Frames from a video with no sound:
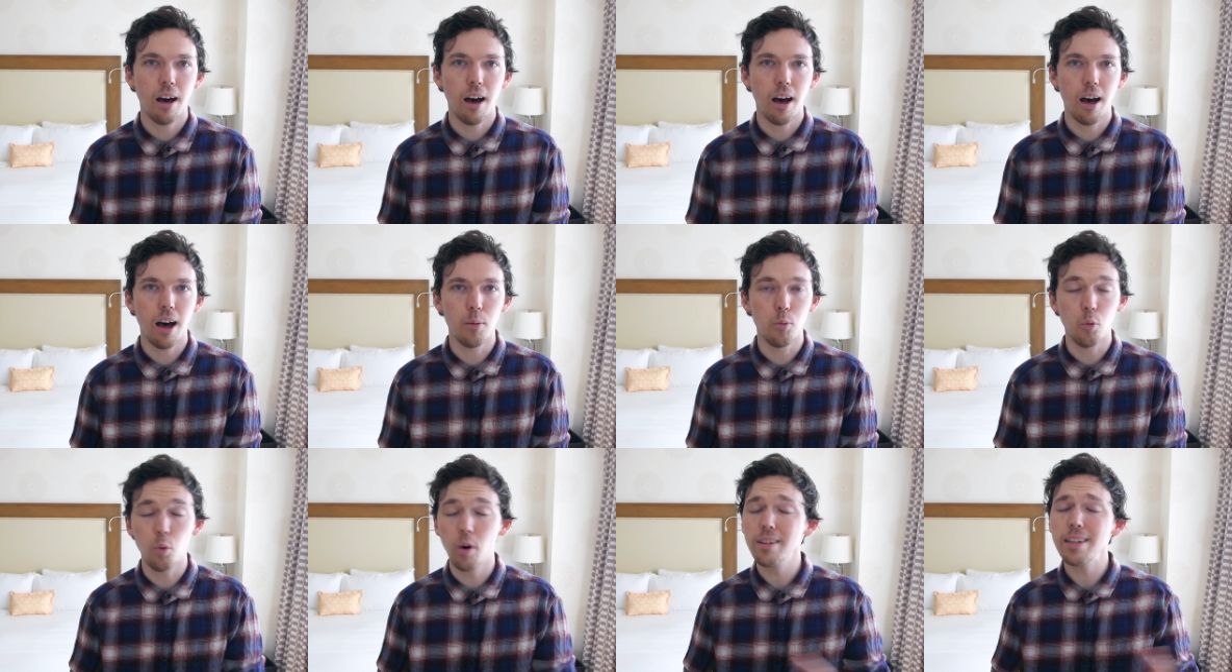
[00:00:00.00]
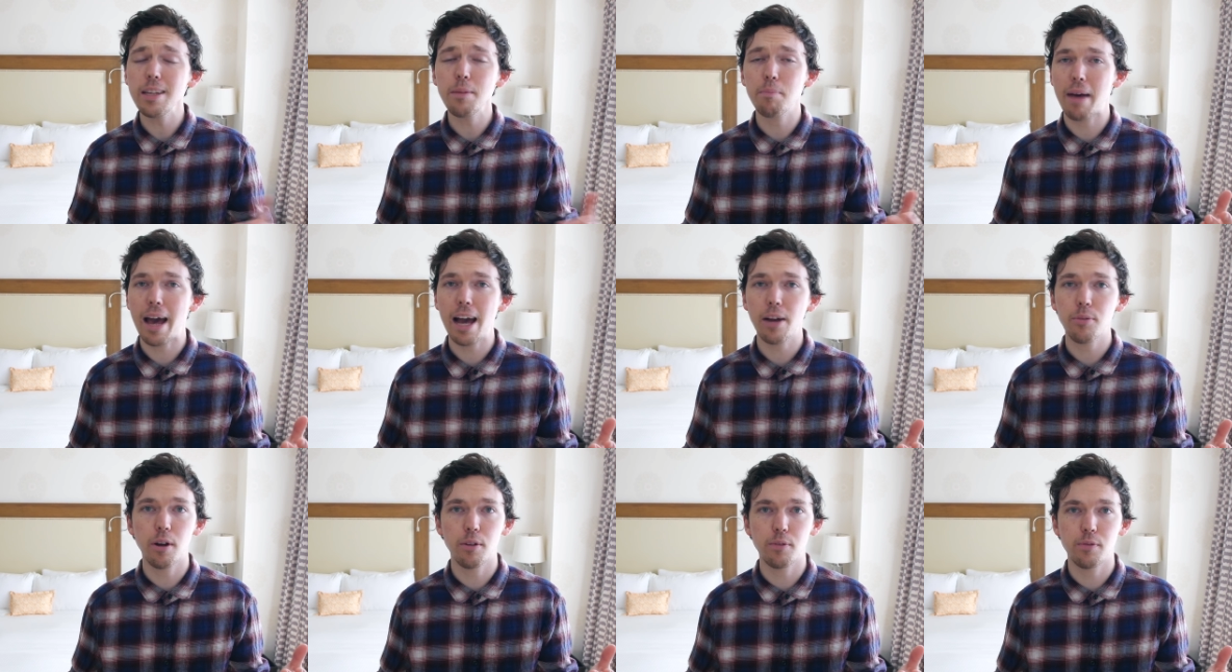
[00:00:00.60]
Um, one neat
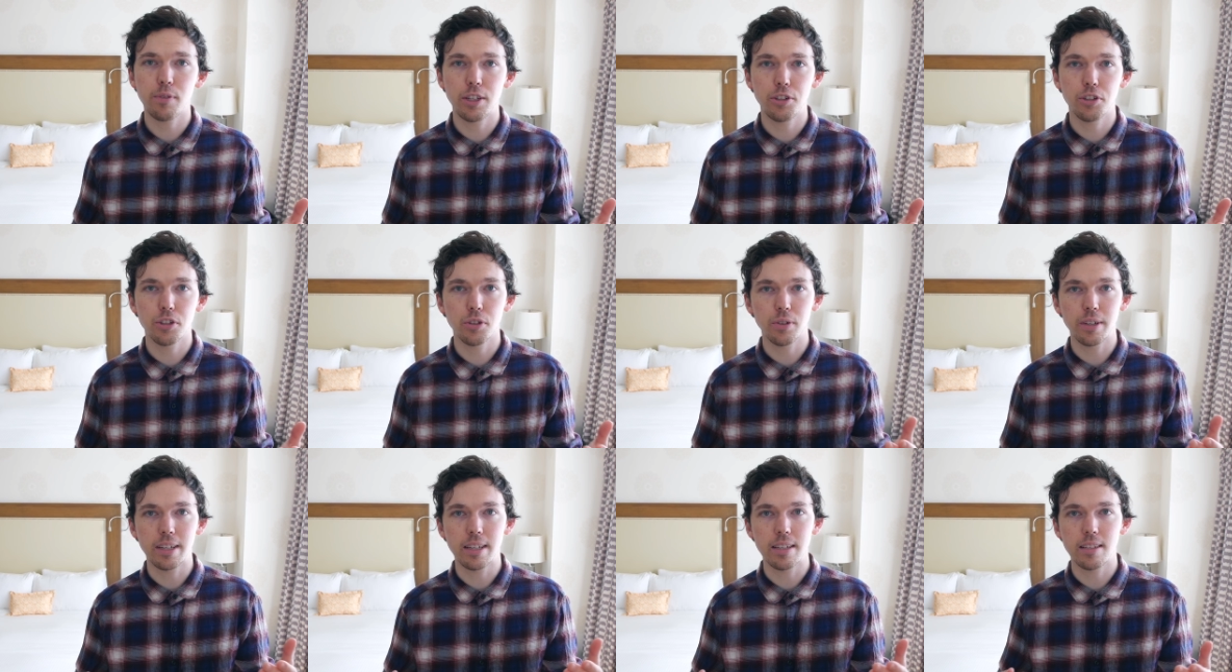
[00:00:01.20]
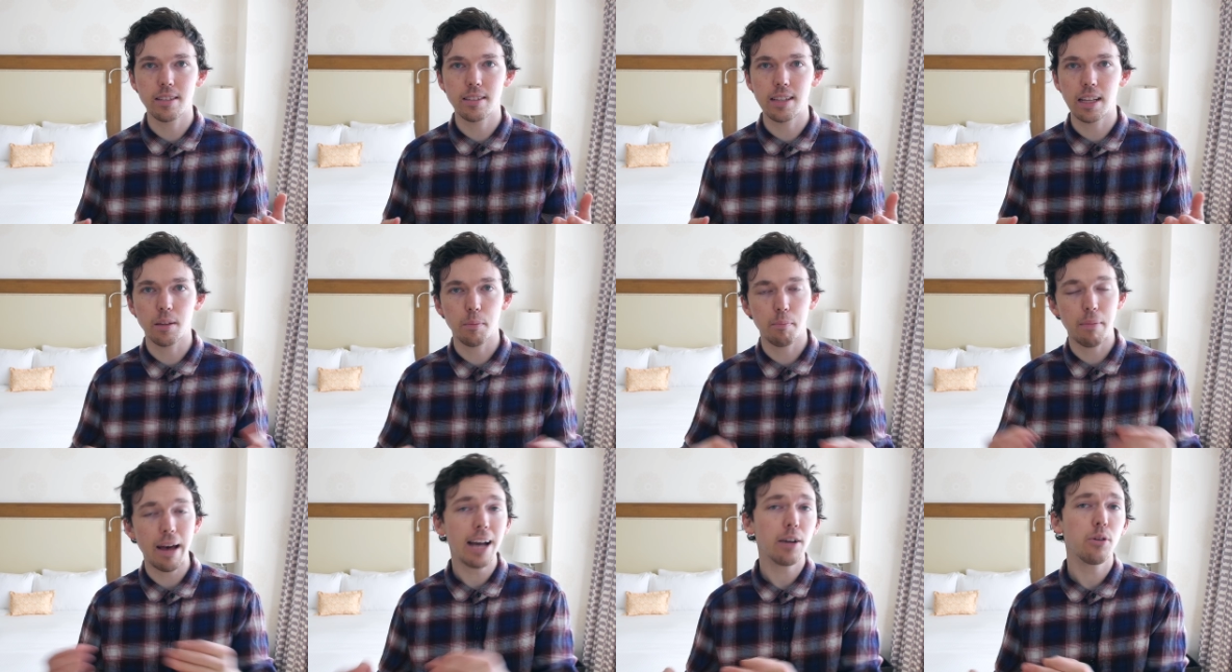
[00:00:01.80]
background feature is that
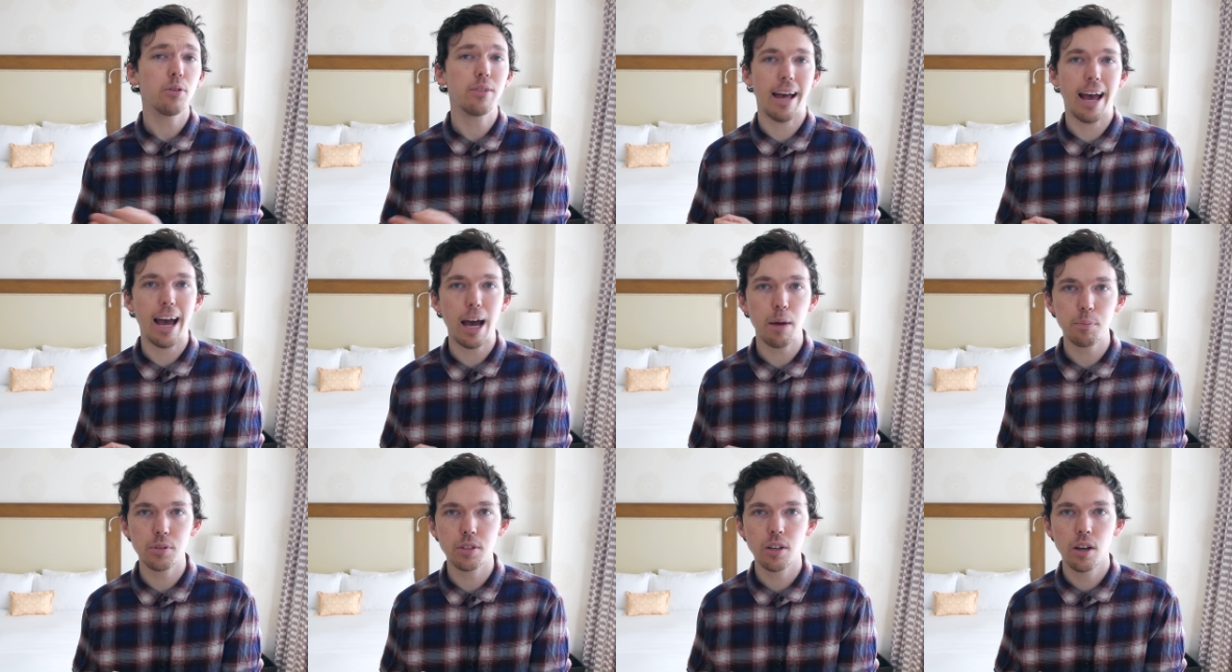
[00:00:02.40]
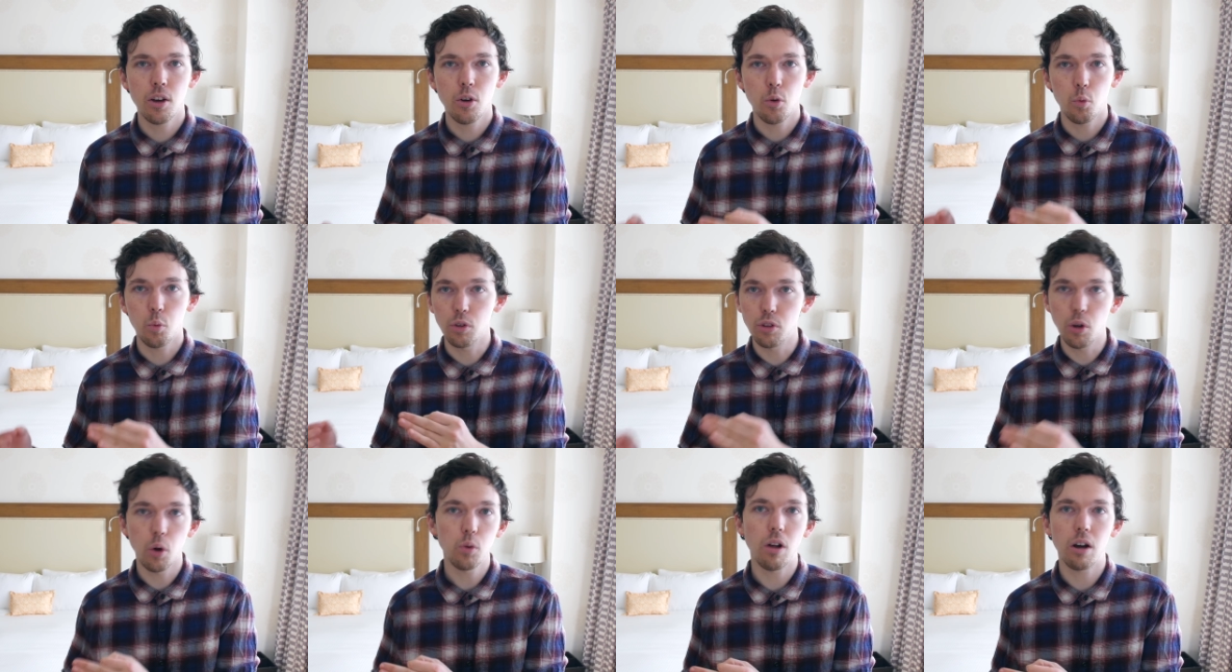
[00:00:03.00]
the background apps
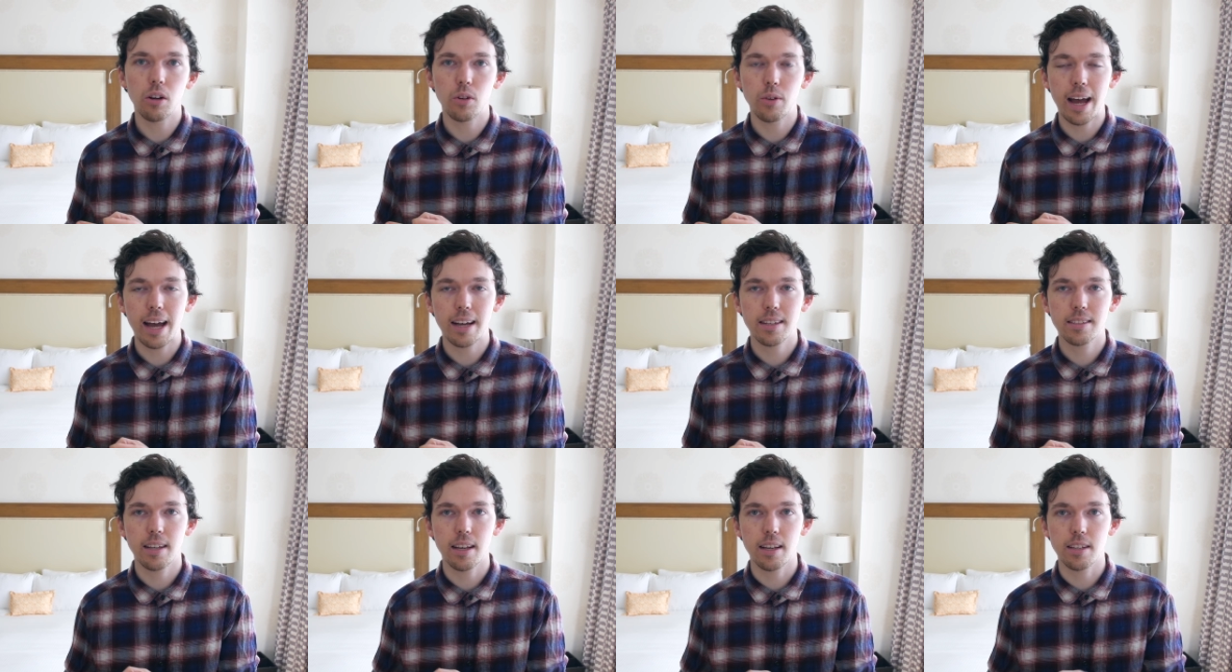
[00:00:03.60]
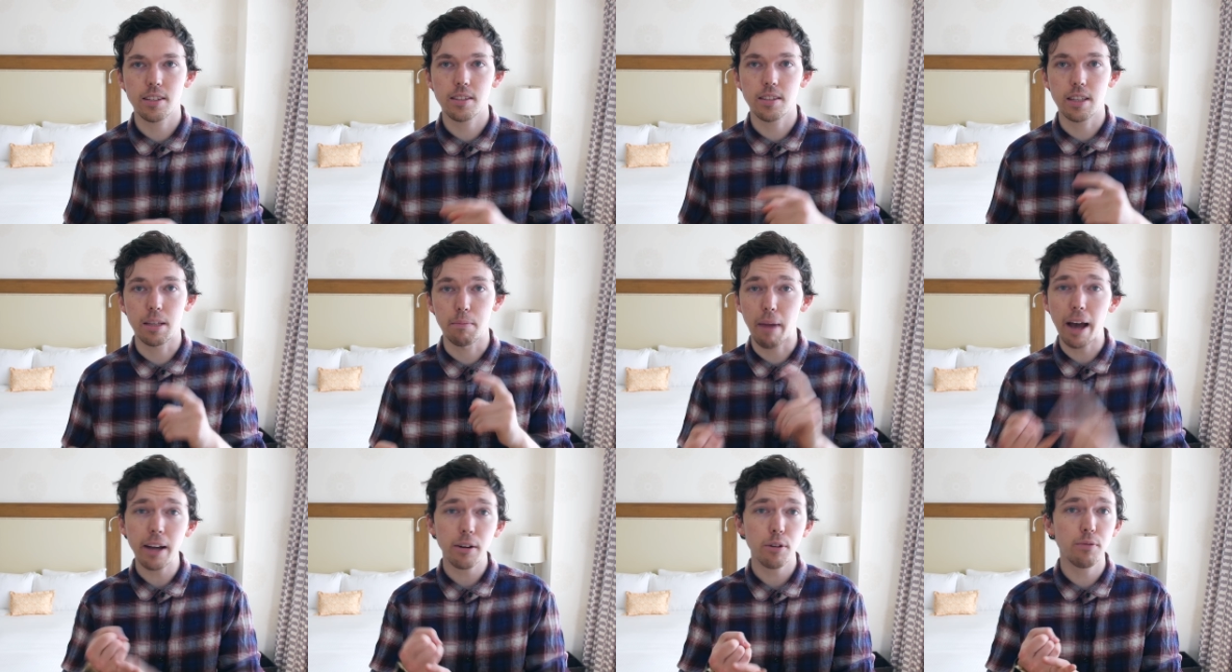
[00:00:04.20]
will no longer access
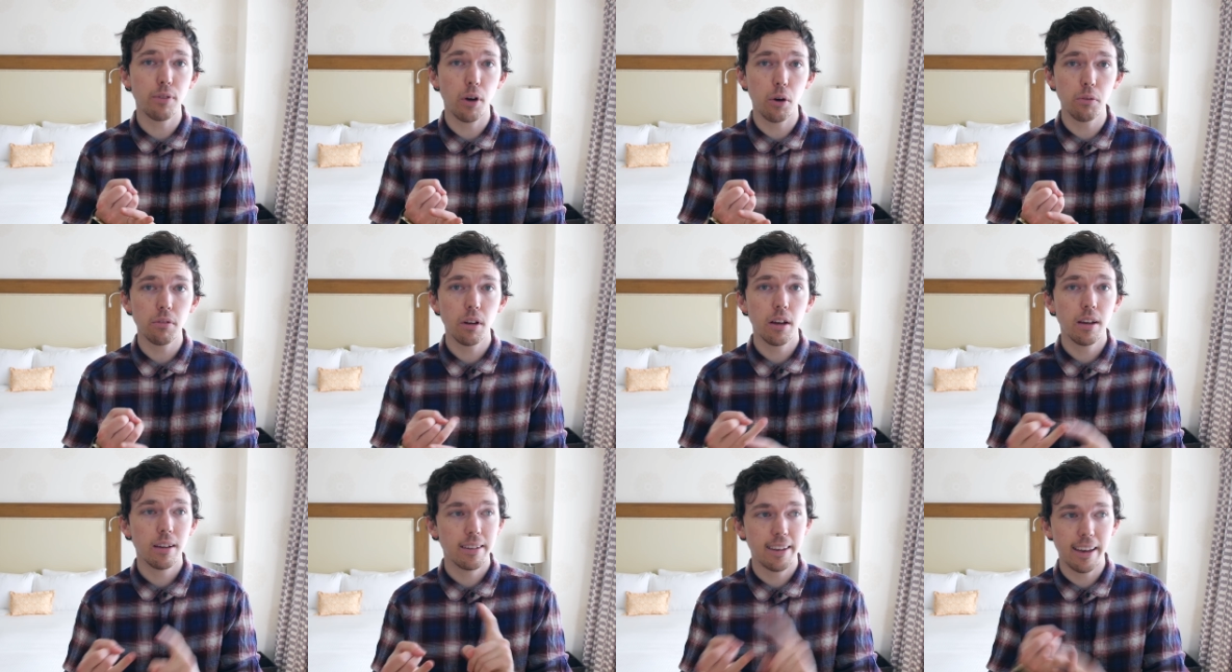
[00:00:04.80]
the microphone,